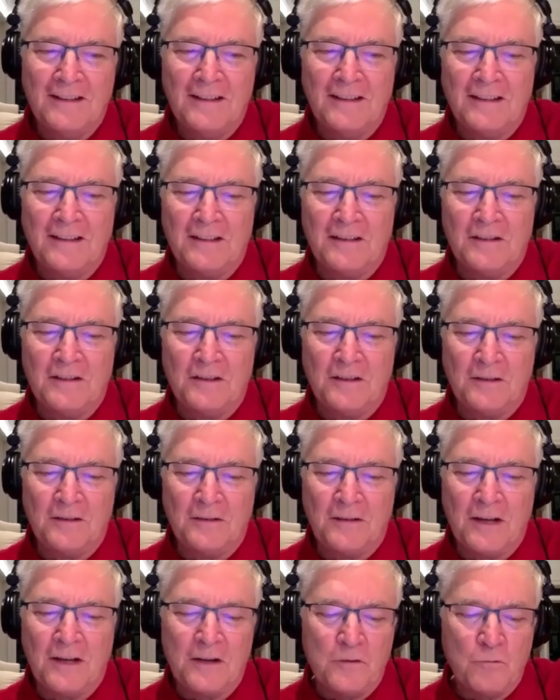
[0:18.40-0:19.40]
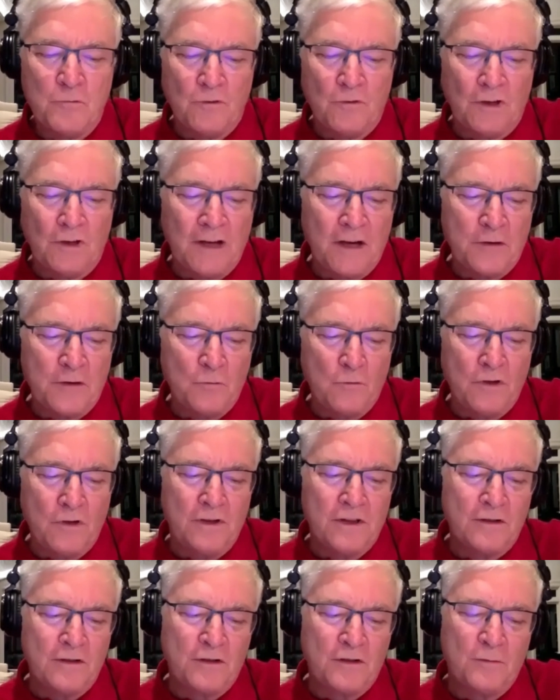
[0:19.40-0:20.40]
And Ash, we're on the last
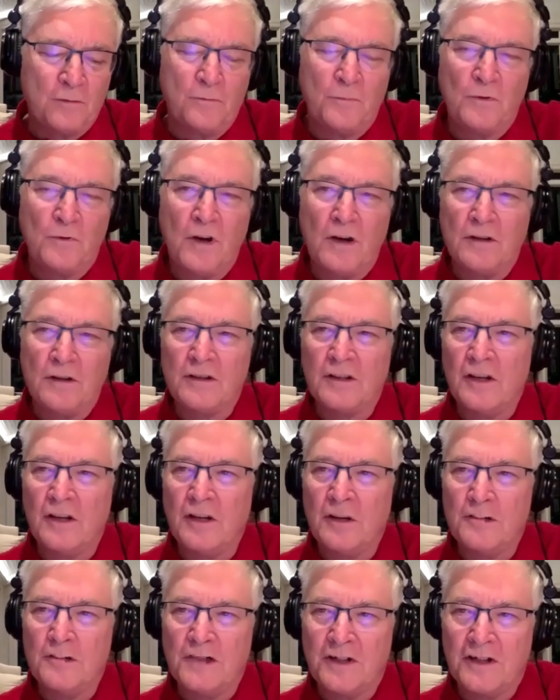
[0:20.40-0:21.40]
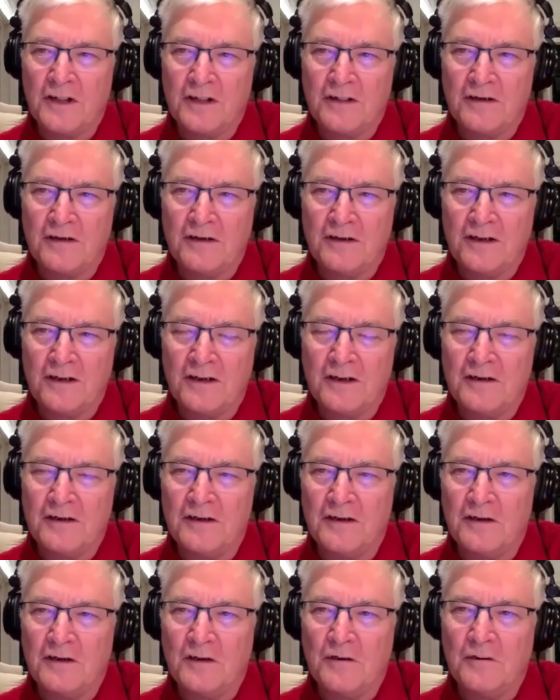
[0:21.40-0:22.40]
one. It's the product update. And,
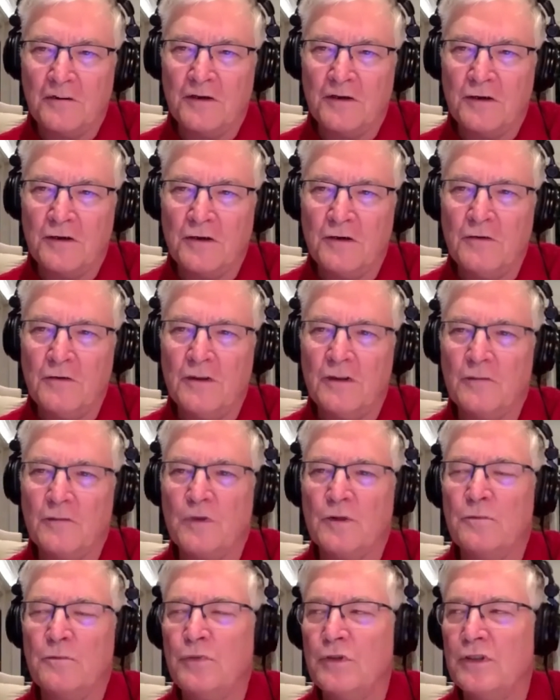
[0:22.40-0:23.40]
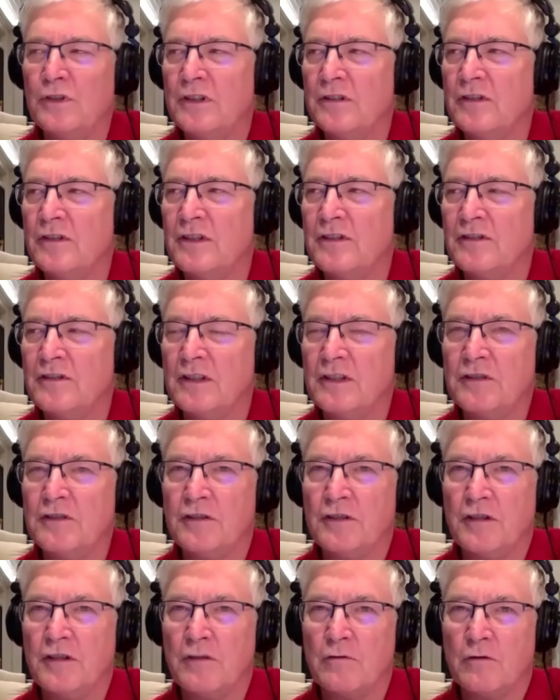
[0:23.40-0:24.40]
you have been putting these things
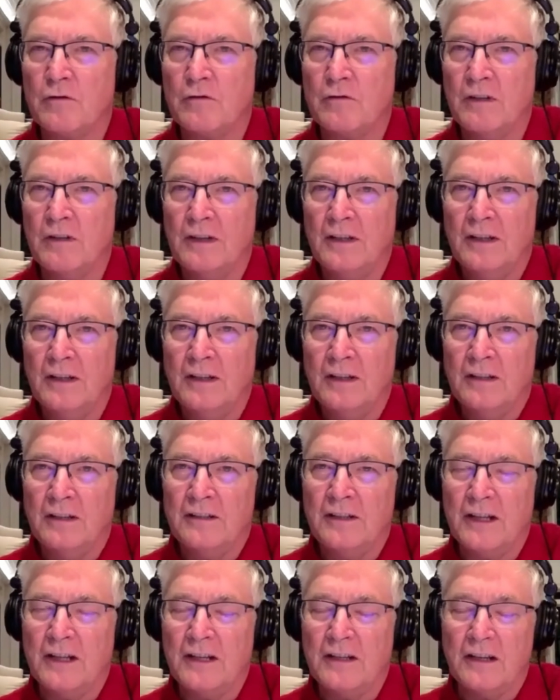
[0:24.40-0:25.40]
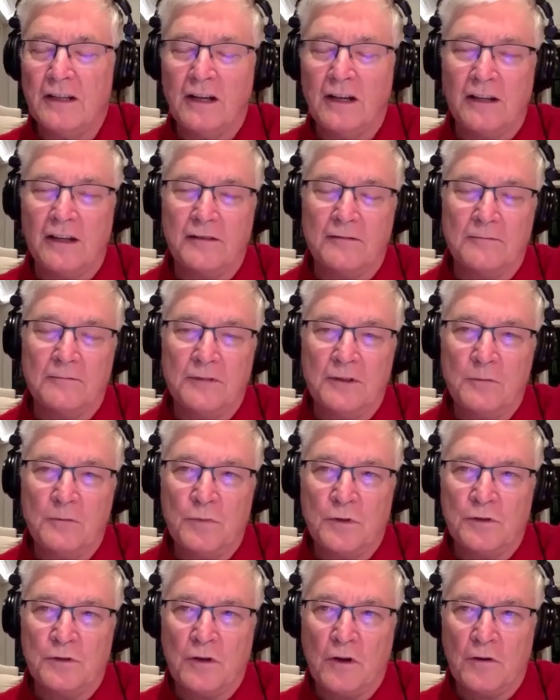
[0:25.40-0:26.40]
together day and night. You've
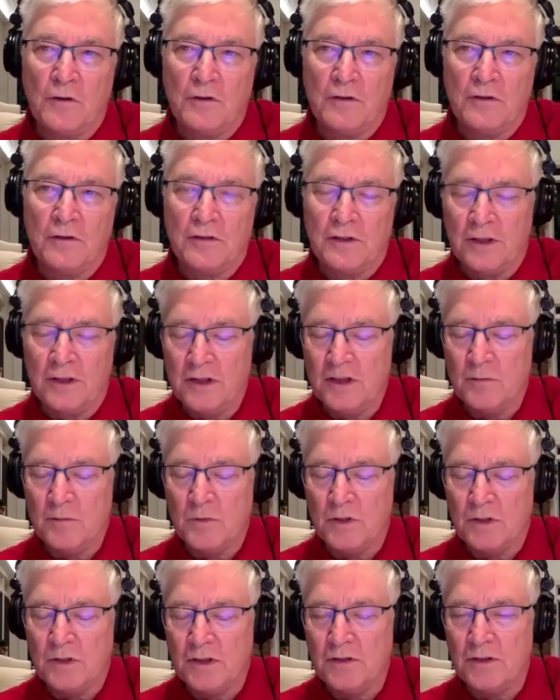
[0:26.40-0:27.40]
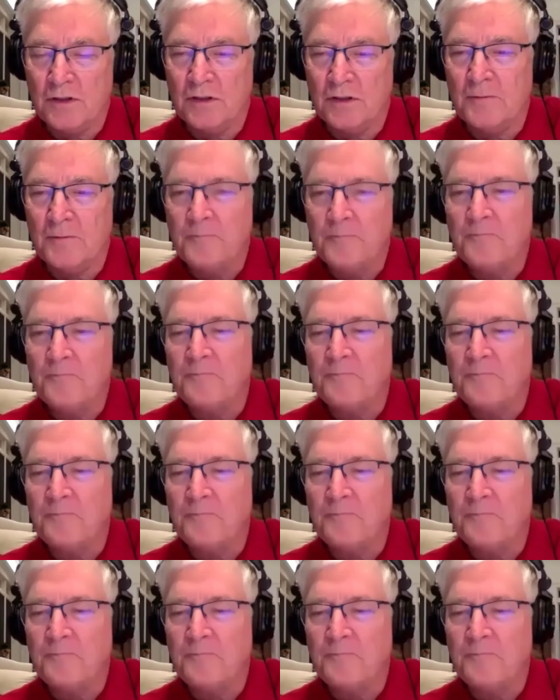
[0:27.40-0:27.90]
been talking to the team in India,